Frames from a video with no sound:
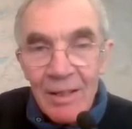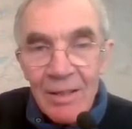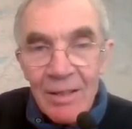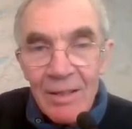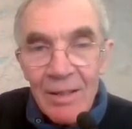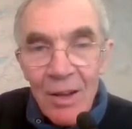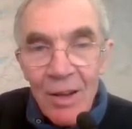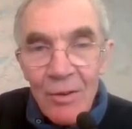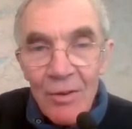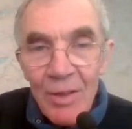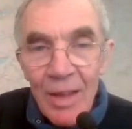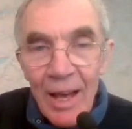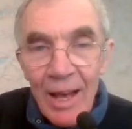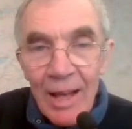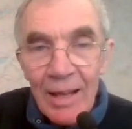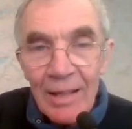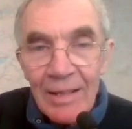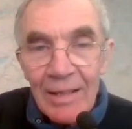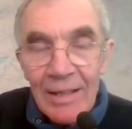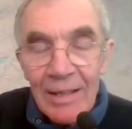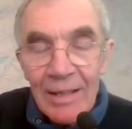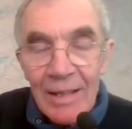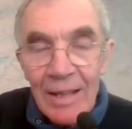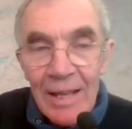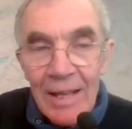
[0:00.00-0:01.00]
so
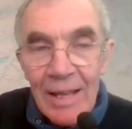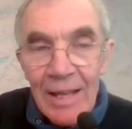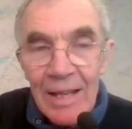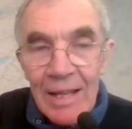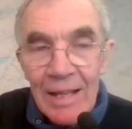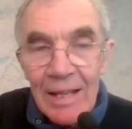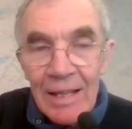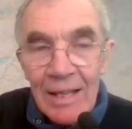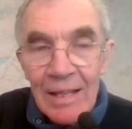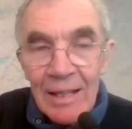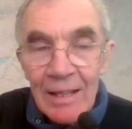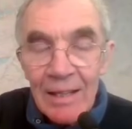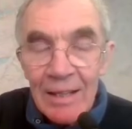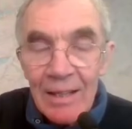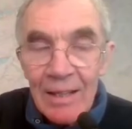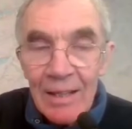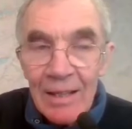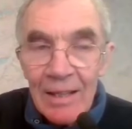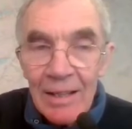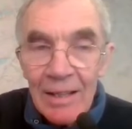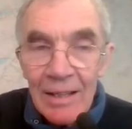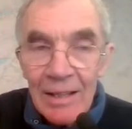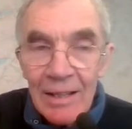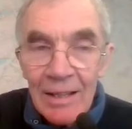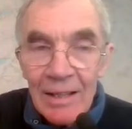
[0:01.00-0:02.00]
that the
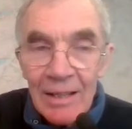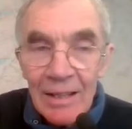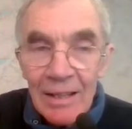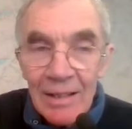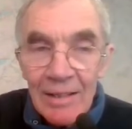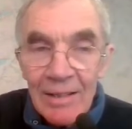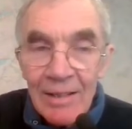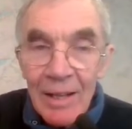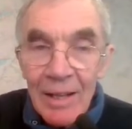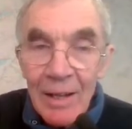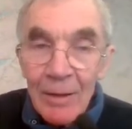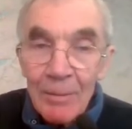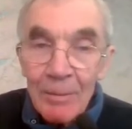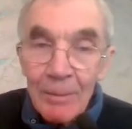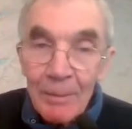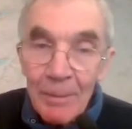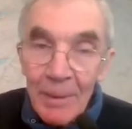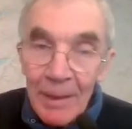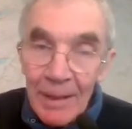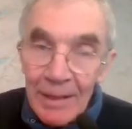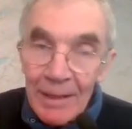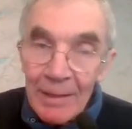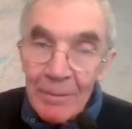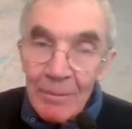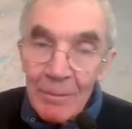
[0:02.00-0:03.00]

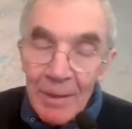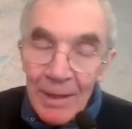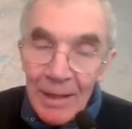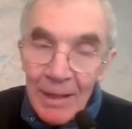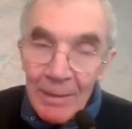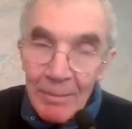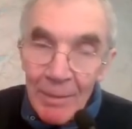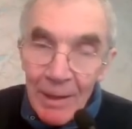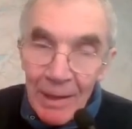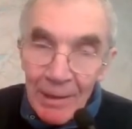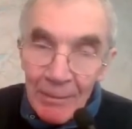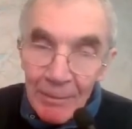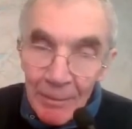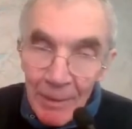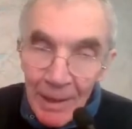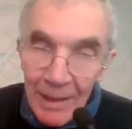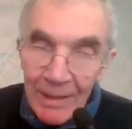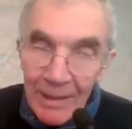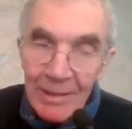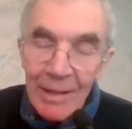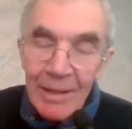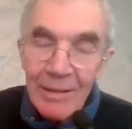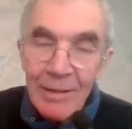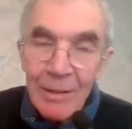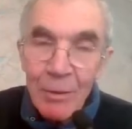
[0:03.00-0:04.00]
COP can be a bit better.